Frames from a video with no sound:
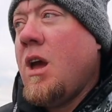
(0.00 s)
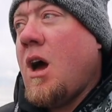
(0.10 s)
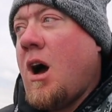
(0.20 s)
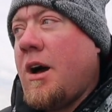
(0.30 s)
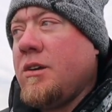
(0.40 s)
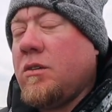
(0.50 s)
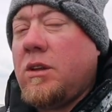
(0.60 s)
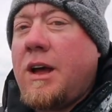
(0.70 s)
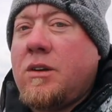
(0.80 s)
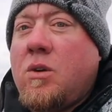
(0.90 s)
on your
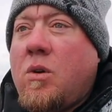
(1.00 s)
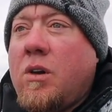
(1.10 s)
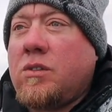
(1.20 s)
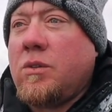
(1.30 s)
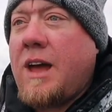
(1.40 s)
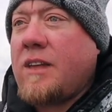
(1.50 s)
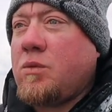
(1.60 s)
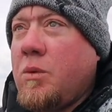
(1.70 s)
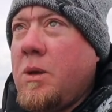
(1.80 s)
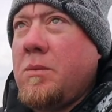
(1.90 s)
lead core. So
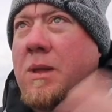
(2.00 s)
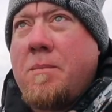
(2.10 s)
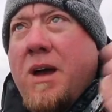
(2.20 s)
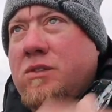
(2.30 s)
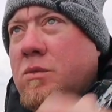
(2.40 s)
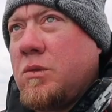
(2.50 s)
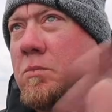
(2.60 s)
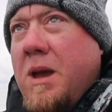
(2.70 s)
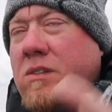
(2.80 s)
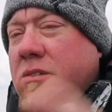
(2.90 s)
that's what they messed
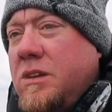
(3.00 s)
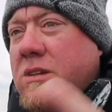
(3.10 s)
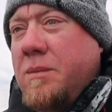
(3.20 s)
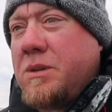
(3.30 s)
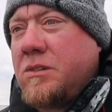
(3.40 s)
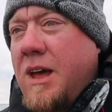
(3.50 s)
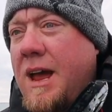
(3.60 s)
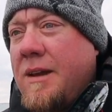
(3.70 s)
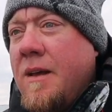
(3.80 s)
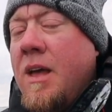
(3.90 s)
with basically tip
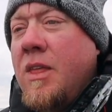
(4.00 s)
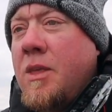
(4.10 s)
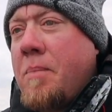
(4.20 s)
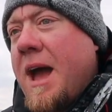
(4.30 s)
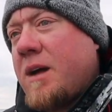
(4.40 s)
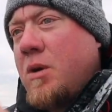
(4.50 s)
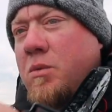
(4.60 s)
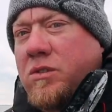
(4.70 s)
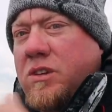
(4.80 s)
design. The backbone was